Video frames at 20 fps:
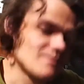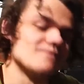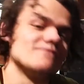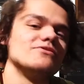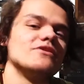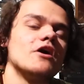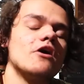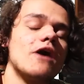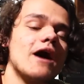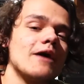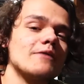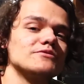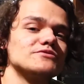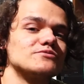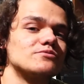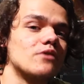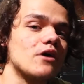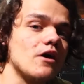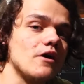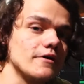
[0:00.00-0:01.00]
No, I was
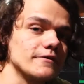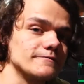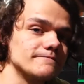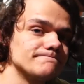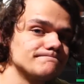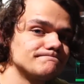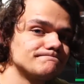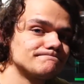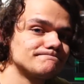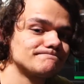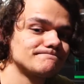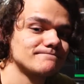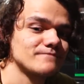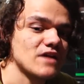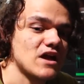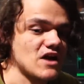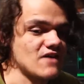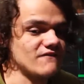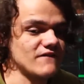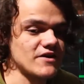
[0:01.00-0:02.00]
wrong.
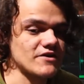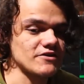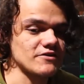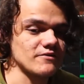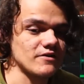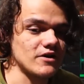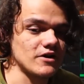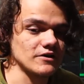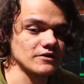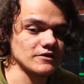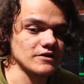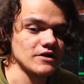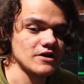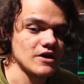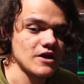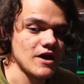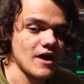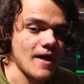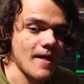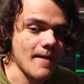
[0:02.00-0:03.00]
Very wrong.
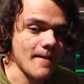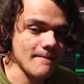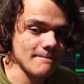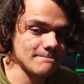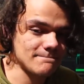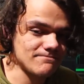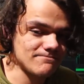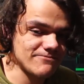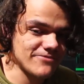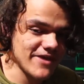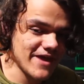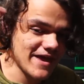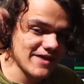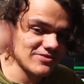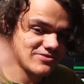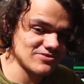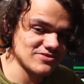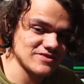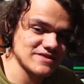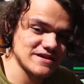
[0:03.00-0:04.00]

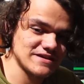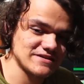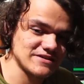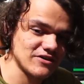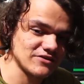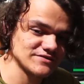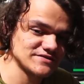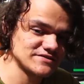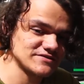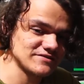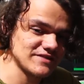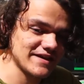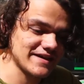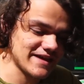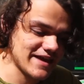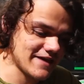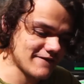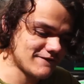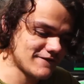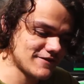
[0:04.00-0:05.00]
And then also, like,
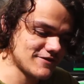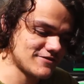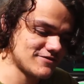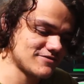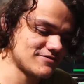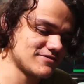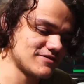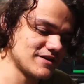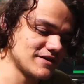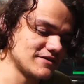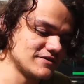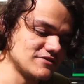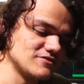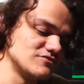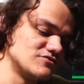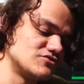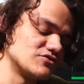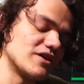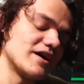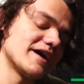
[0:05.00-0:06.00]
everything you
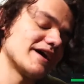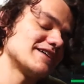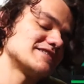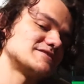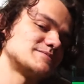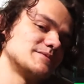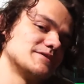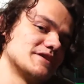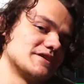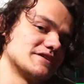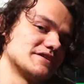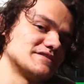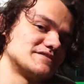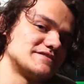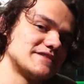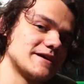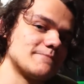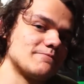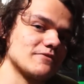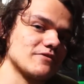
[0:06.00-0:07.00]
draw has to be on a
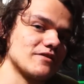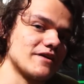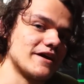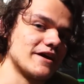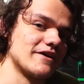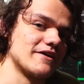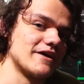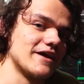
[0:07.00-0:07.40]
separate layer.